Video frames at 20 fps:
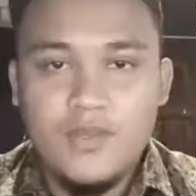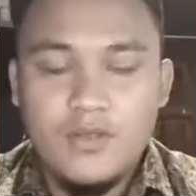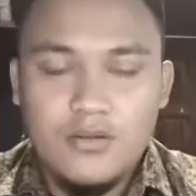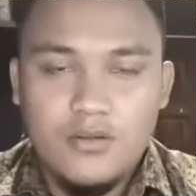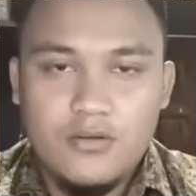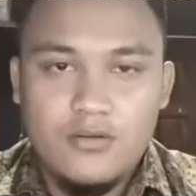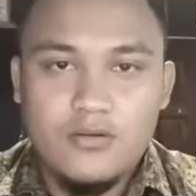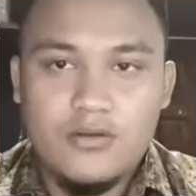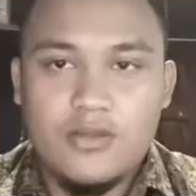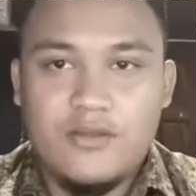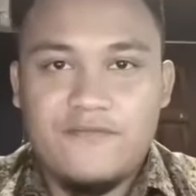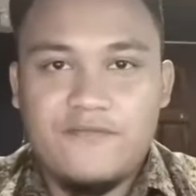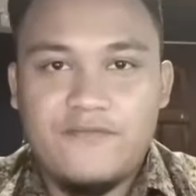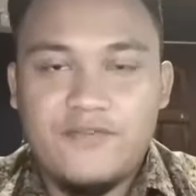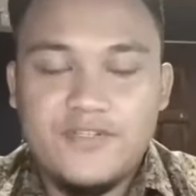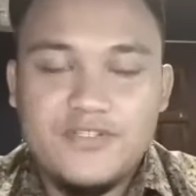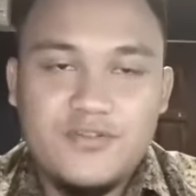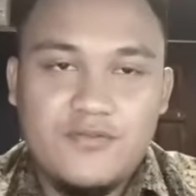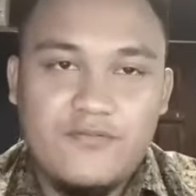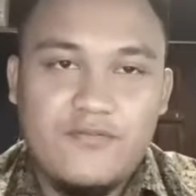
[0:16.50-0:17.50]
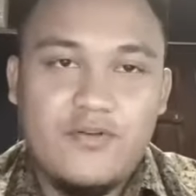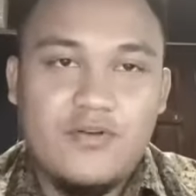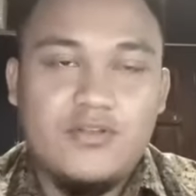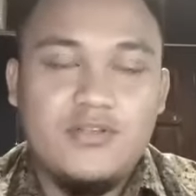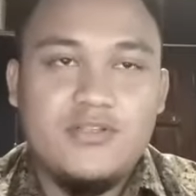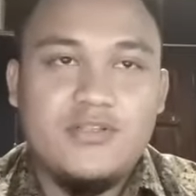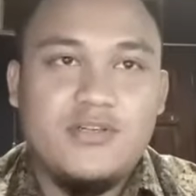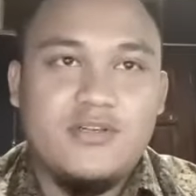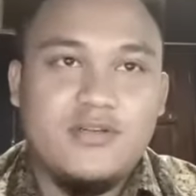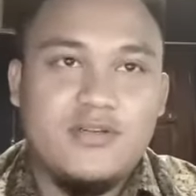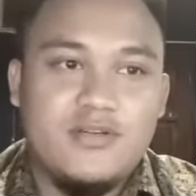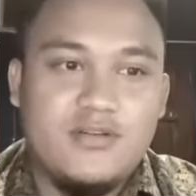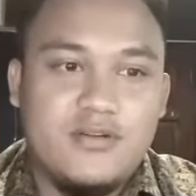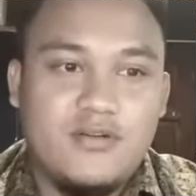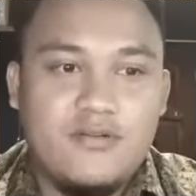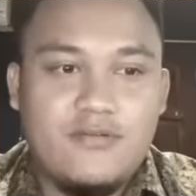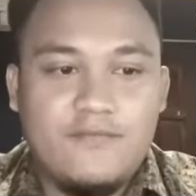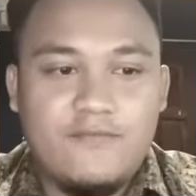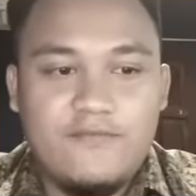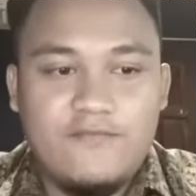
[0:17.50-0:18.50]
Okay, first of
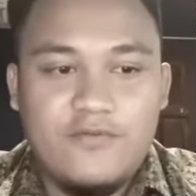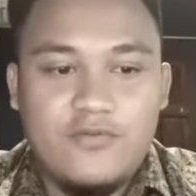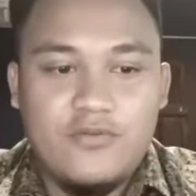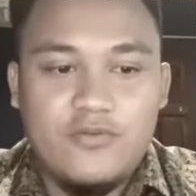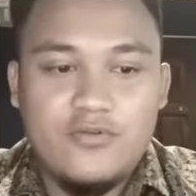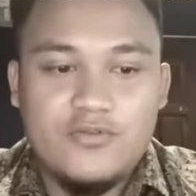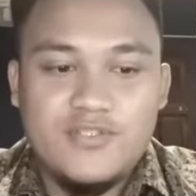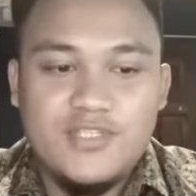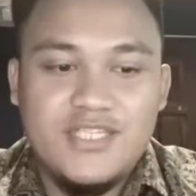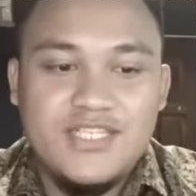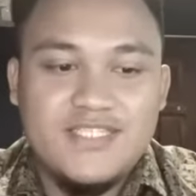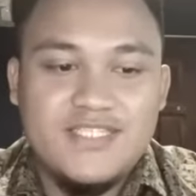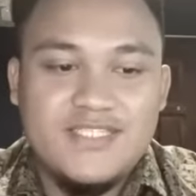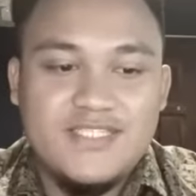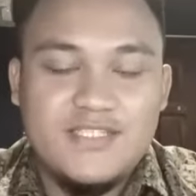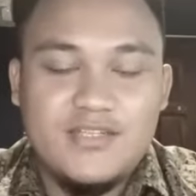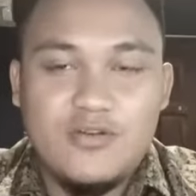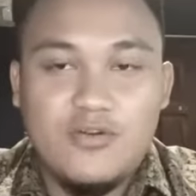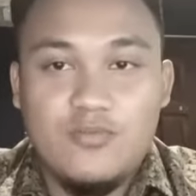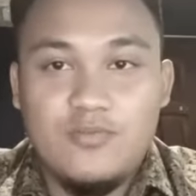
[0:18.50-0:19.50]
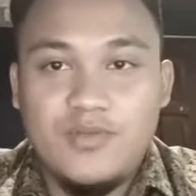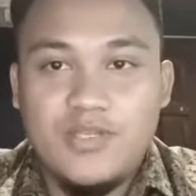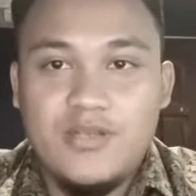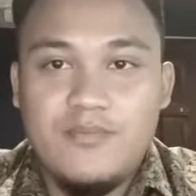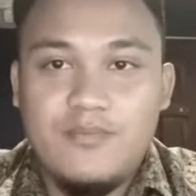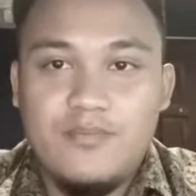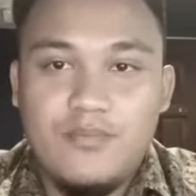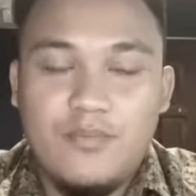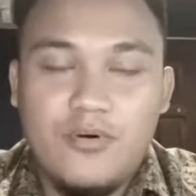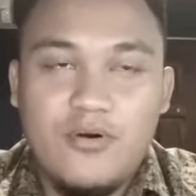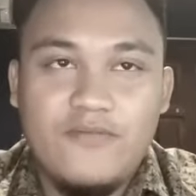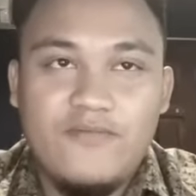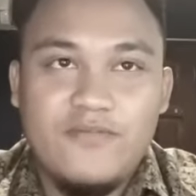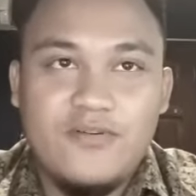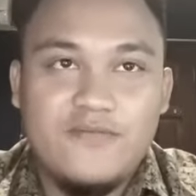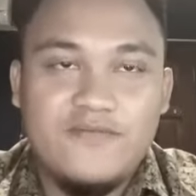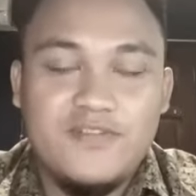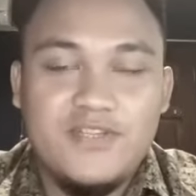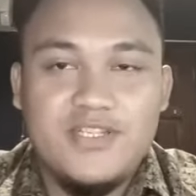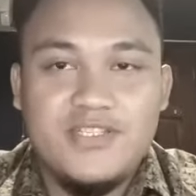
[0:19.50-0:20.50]
all, for this company, both
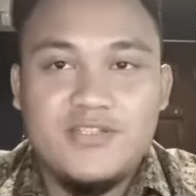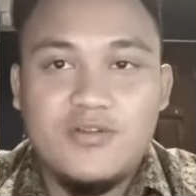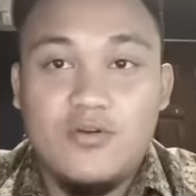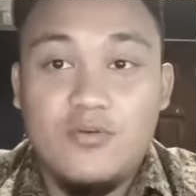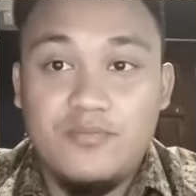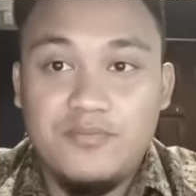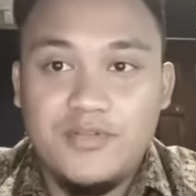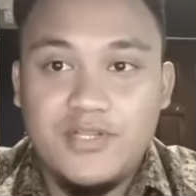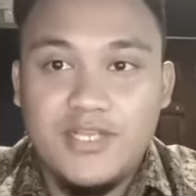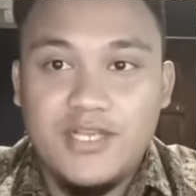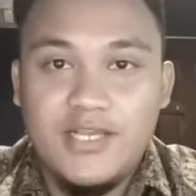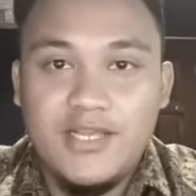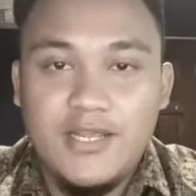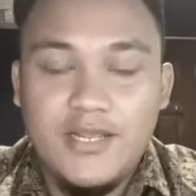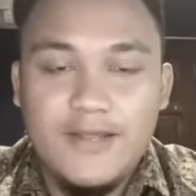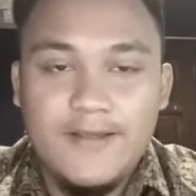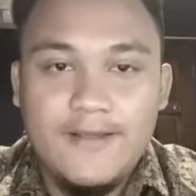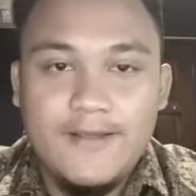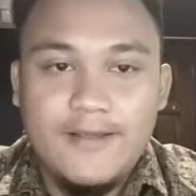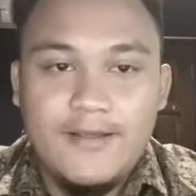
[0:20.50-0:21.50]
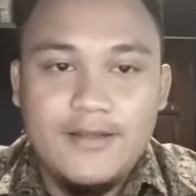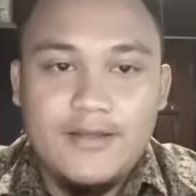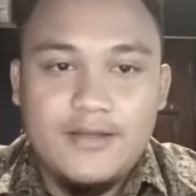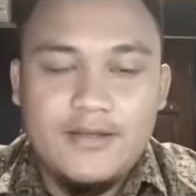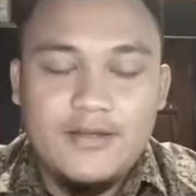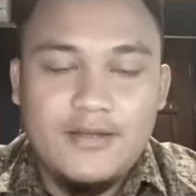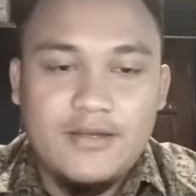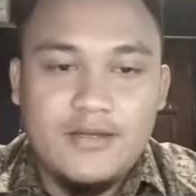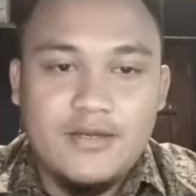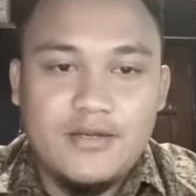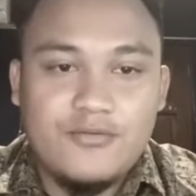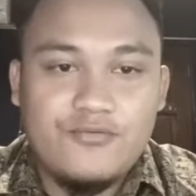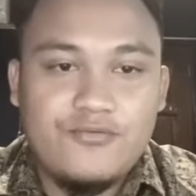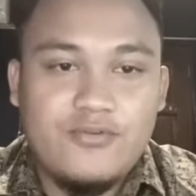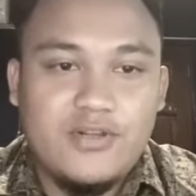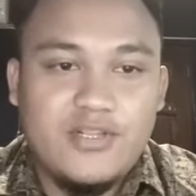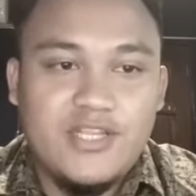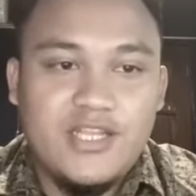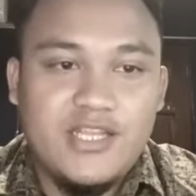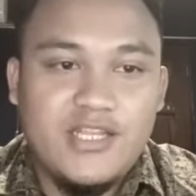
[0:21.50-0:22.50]
of this company are
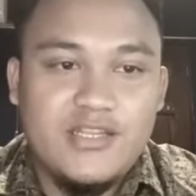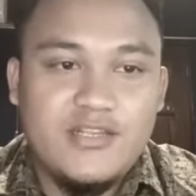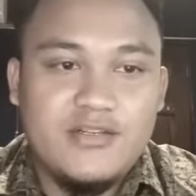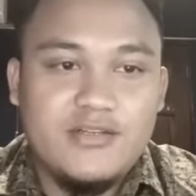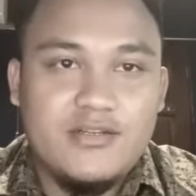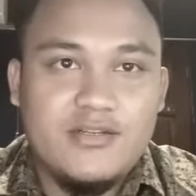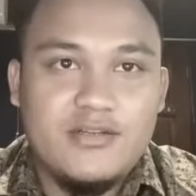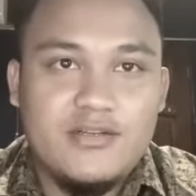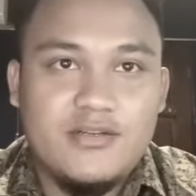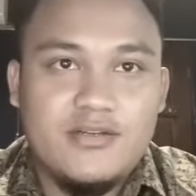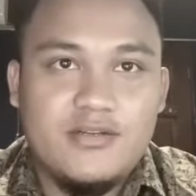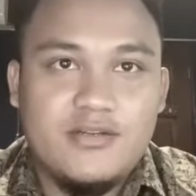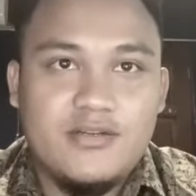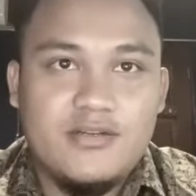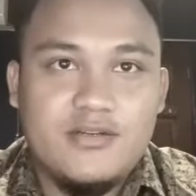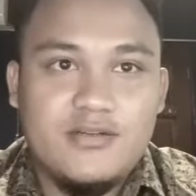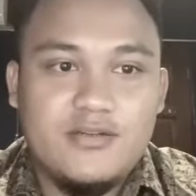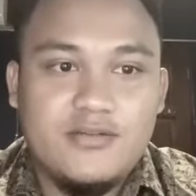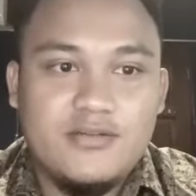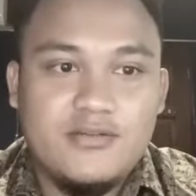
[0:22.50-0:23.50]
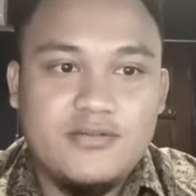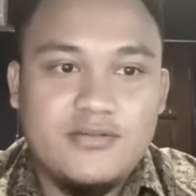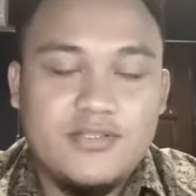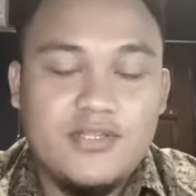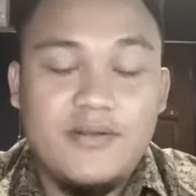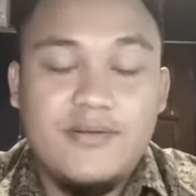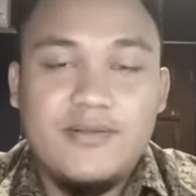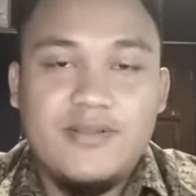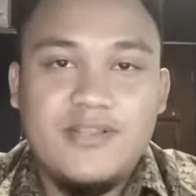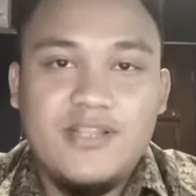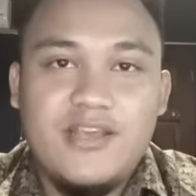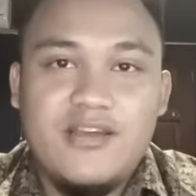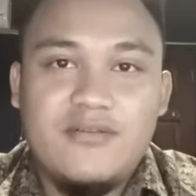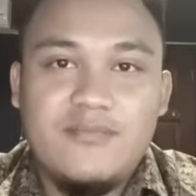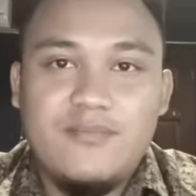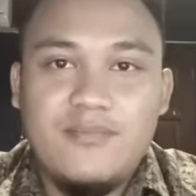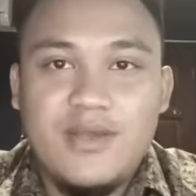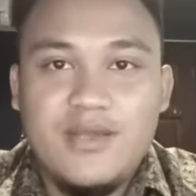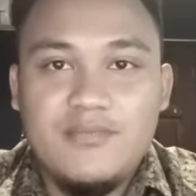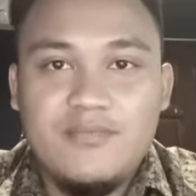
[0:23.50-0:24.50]
running, their
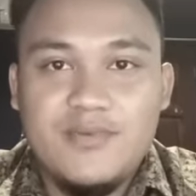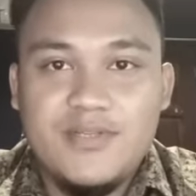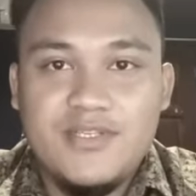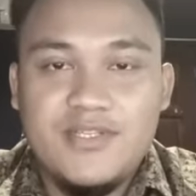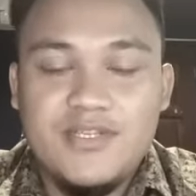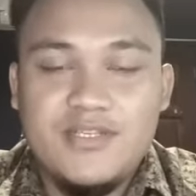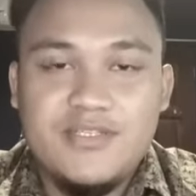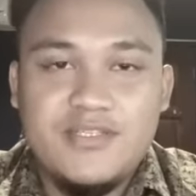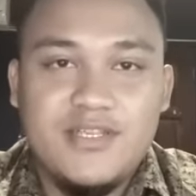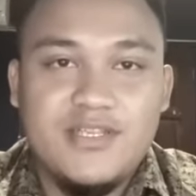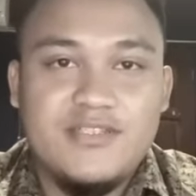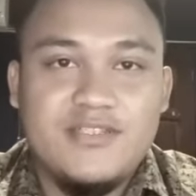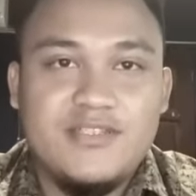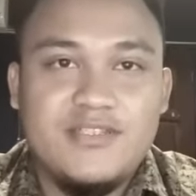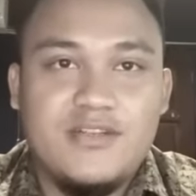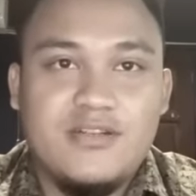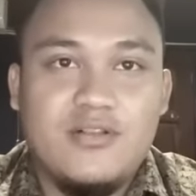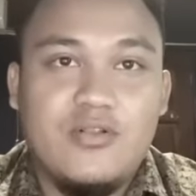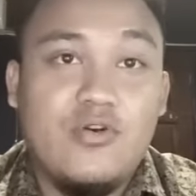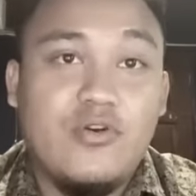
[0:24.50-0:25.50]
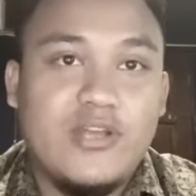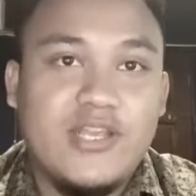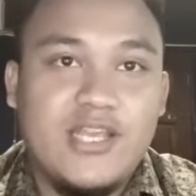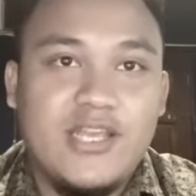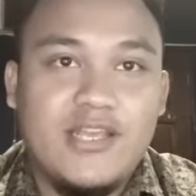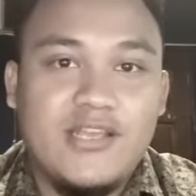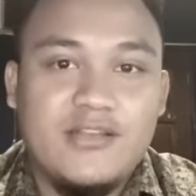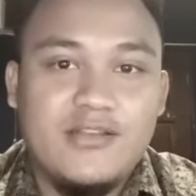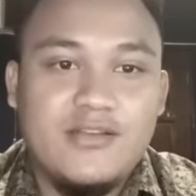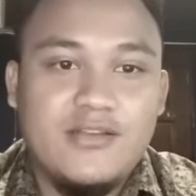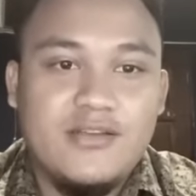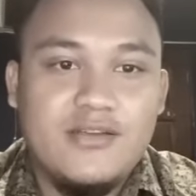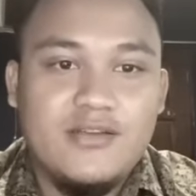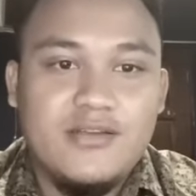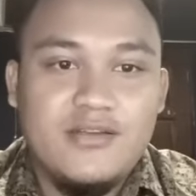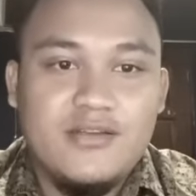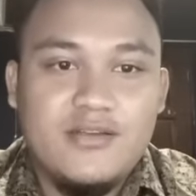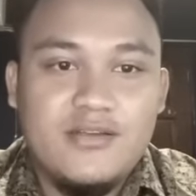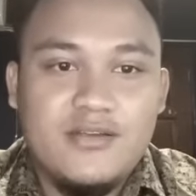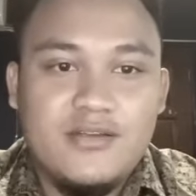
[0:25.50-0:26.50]
main business is logging,
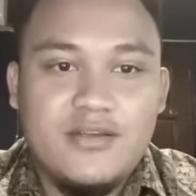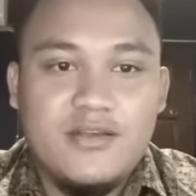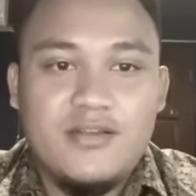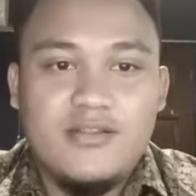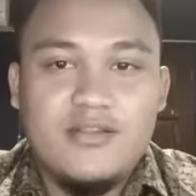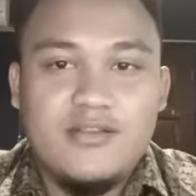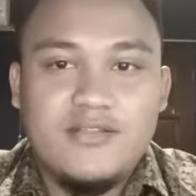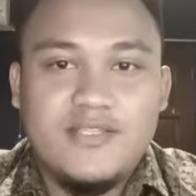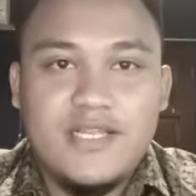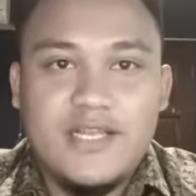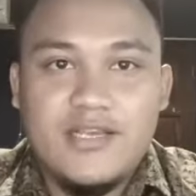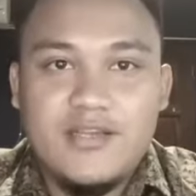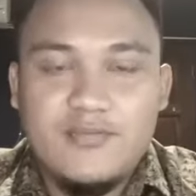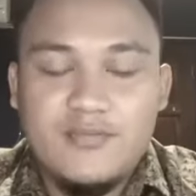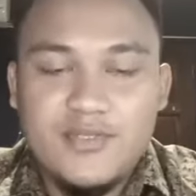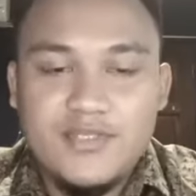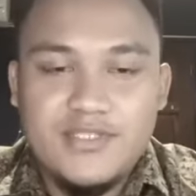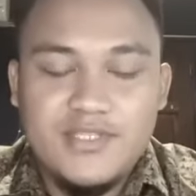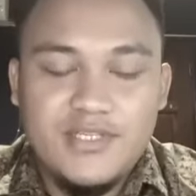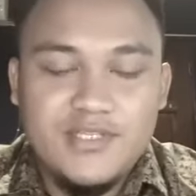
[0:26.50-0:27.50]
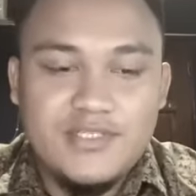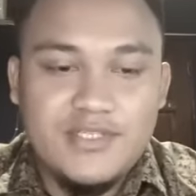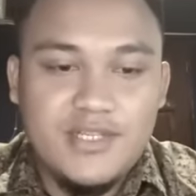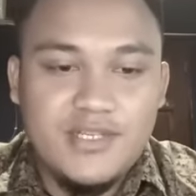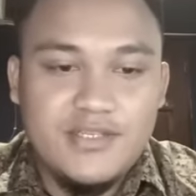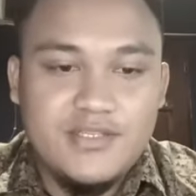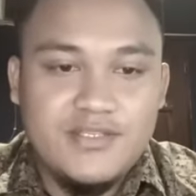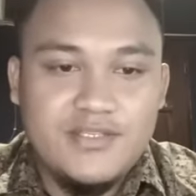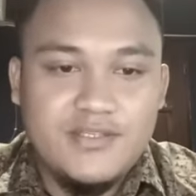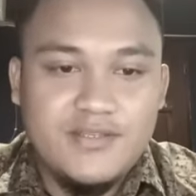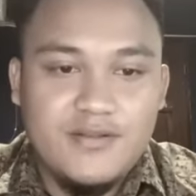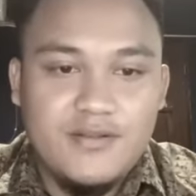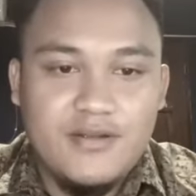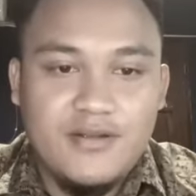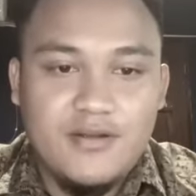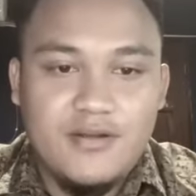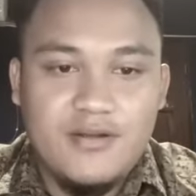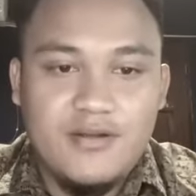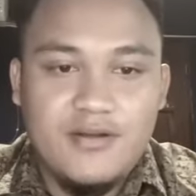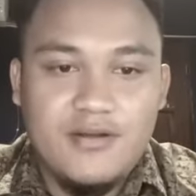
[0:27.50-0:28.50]
and their second business is
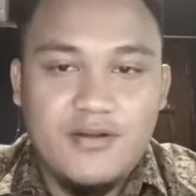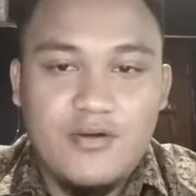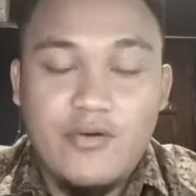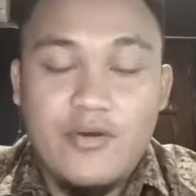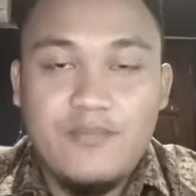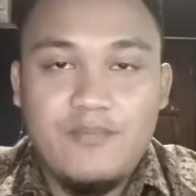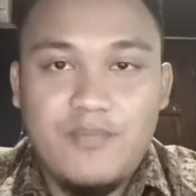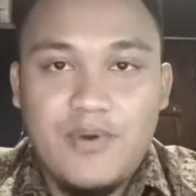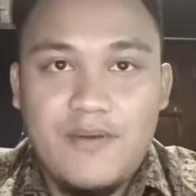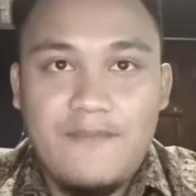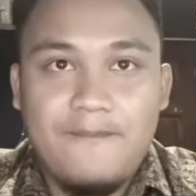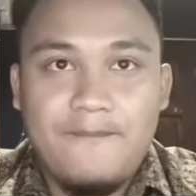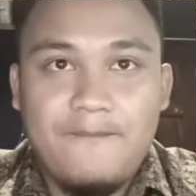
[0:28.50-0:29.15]
oil palm.